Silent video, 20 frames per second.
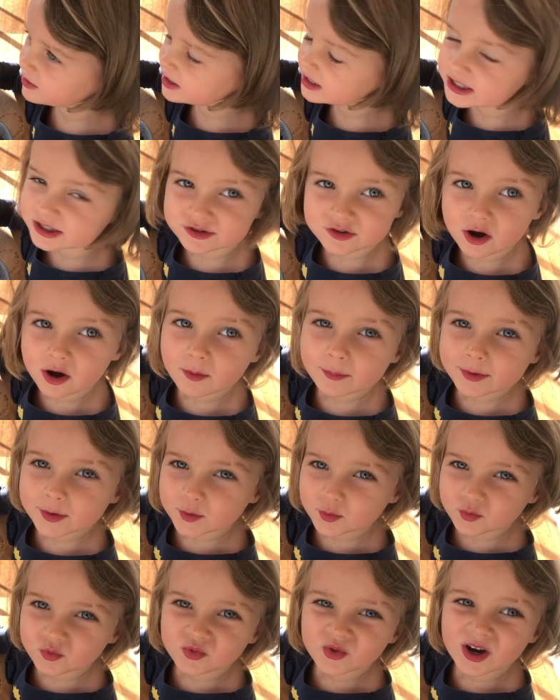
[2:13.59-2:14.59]
It's gonna be
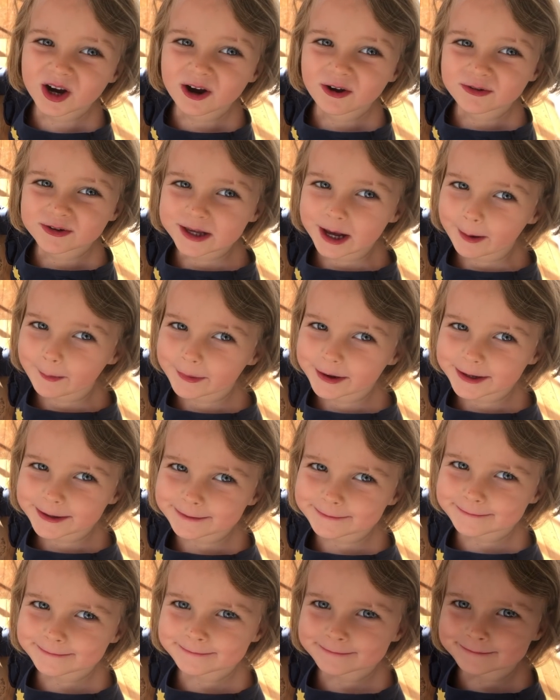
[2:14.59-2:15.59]
real yummy.
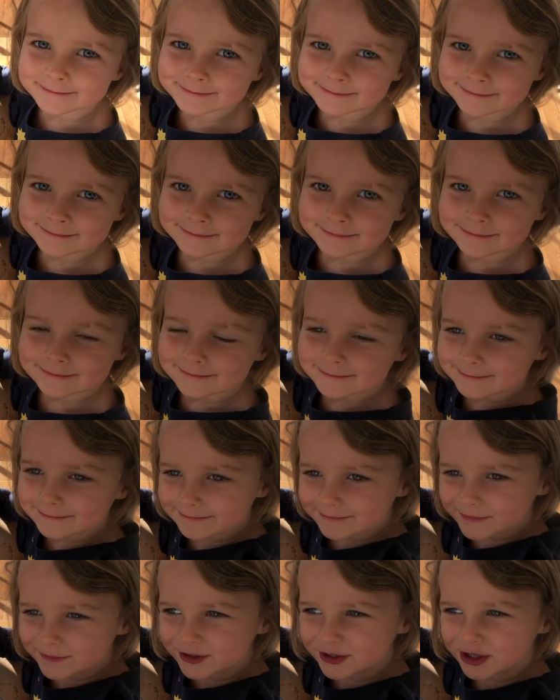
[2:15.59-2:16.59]
Mm-hmm.